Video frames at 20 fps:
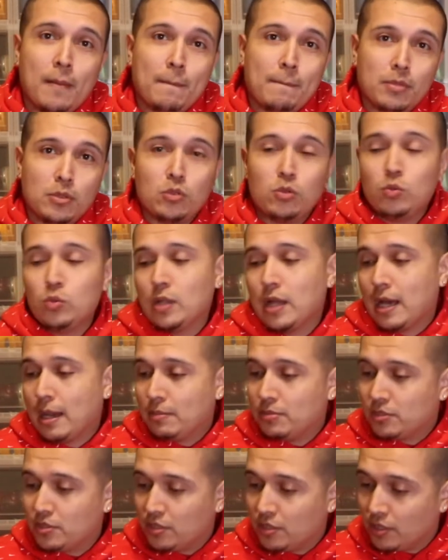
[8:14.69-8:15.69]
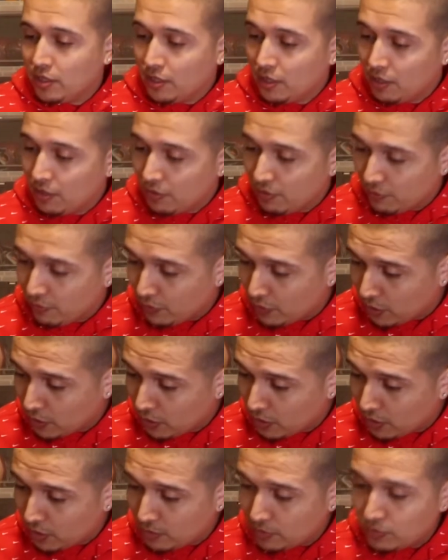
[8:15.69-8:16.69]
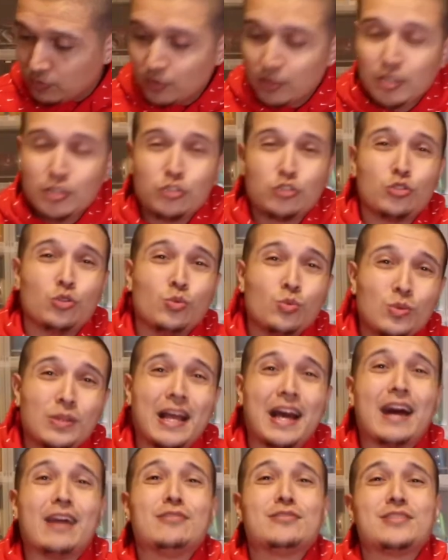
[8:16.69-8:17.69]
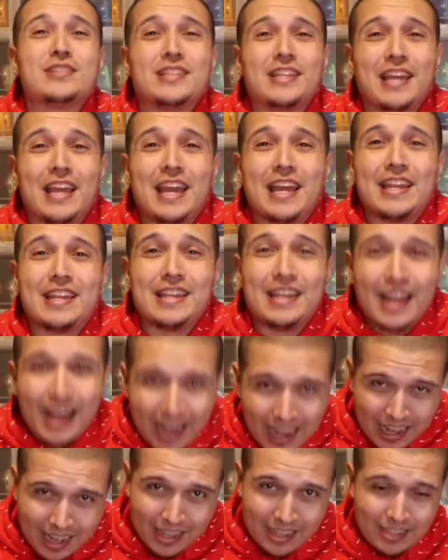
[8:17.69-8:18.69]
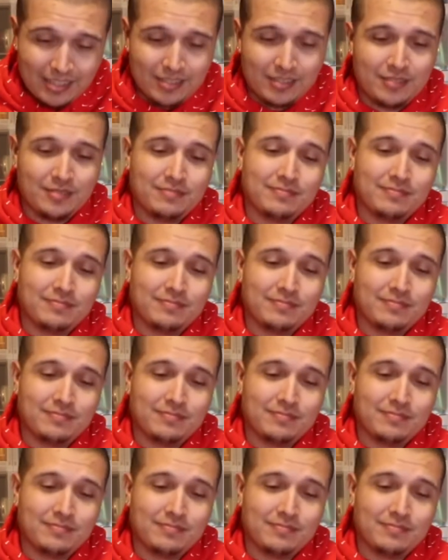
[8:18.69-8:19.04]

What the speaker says: Blue Lobster from 2009.